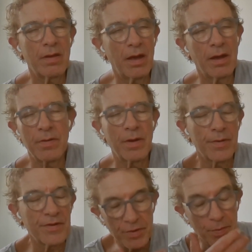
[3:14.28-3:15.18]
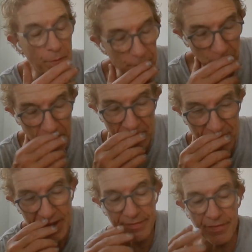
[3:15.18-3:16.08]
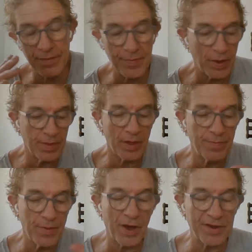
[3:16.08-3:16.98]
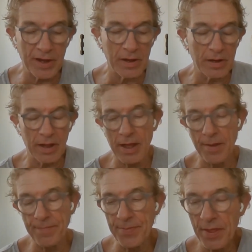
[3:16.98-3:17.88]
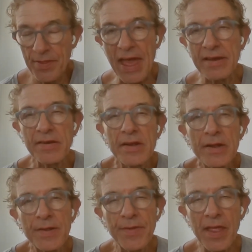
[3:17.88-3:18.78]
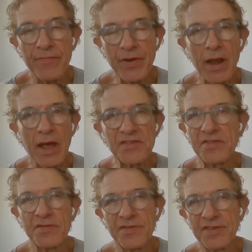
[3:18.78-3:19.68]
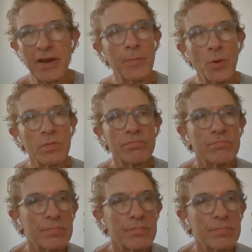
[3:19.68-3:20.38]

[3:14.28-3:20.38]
I'm not sure the word I'm thinking of, the ideal that every last syllable